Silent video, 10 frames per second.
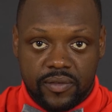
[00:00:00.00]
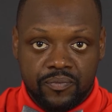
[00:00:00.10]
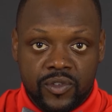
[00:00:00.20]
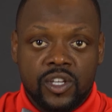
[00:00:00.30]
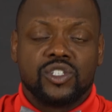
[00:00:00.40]
it?
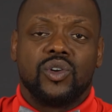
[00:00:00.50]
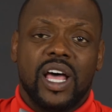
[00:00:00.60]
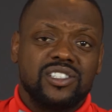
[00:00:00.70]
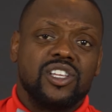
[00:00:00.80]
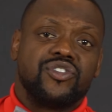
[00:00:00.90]
So
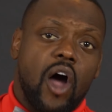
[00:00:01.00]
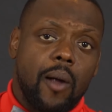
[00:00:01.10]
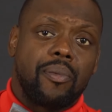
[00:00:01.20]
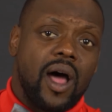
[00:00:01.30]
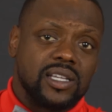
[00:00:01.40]
that's the
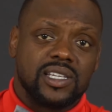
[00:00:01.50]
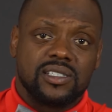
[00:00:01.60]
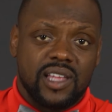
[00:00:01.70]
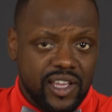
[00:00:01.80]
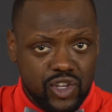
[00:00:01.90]
thought
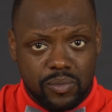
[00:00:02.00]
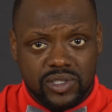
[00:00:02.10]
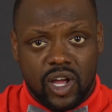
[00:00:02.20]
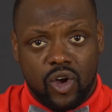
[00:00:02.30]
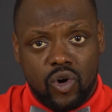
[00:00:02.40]
process that
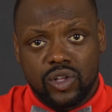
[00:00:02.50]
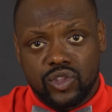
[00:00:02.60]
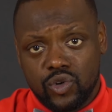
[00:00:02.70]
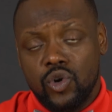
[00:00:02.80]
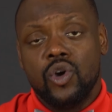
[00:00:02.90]
humans are going
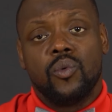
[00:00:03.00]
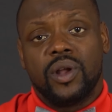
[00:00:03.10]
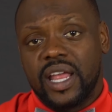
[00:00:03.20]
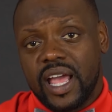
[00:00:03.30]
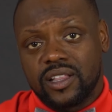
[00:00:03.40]
through
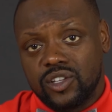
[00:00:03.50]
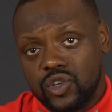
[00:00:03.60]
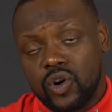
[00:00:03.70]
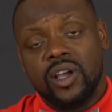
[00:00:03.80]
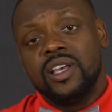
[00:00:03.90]
when they at the
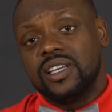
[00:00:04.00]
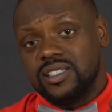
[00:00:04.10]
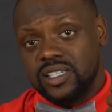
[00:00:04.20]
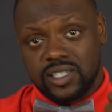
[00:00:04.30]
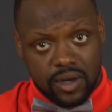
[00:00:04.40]
door. Is
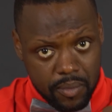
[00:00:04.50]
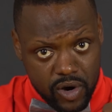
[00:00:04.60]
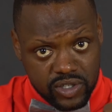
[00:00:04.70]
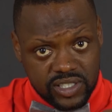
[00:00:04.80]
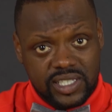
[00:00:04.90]
this an
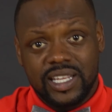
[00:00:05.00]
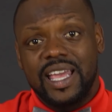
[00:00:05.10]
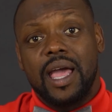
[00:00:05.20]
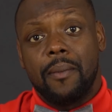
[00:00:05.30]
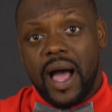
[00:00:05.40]
emergency?
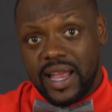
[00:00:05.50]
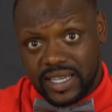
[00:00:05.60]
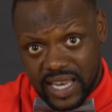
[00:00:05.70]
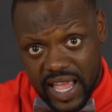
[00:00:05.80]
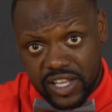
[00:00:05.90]
Am I
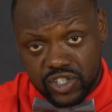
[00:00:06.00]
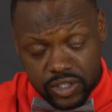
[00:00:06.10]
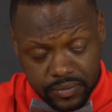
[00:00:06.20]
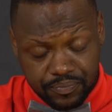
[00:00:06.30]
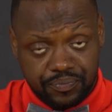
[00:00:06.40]
in
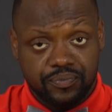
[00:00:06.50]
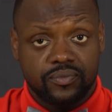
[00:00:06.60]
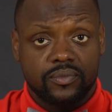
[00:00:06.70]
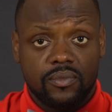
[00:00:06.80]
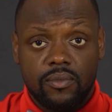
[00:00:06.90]
danger?
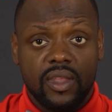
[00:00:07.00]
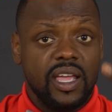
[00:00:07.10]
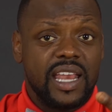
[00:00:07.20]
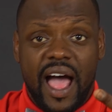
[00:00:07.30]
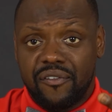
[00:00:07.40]

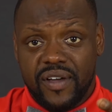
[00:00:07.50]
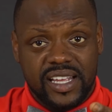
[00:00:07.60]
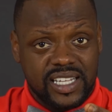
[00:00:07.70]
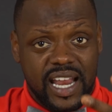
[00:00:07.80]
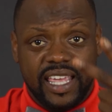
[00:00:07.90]
And how
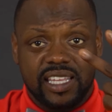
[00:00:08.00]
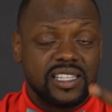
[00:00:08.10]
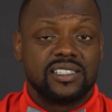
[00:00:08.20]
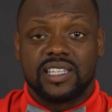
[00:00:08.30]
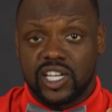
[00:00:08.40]
fast can I get
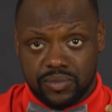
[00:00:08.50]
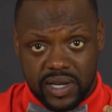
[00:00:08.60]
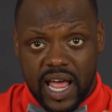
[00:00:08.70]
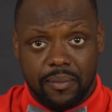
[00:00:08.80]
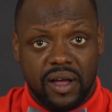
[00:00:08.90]
this
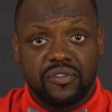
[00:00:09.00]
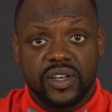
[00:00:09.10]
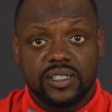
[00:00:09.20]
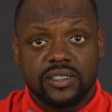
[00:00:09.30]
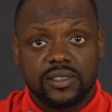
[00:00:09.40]
salesman out of my
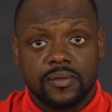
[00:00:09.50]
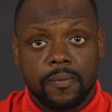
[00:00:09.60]
face?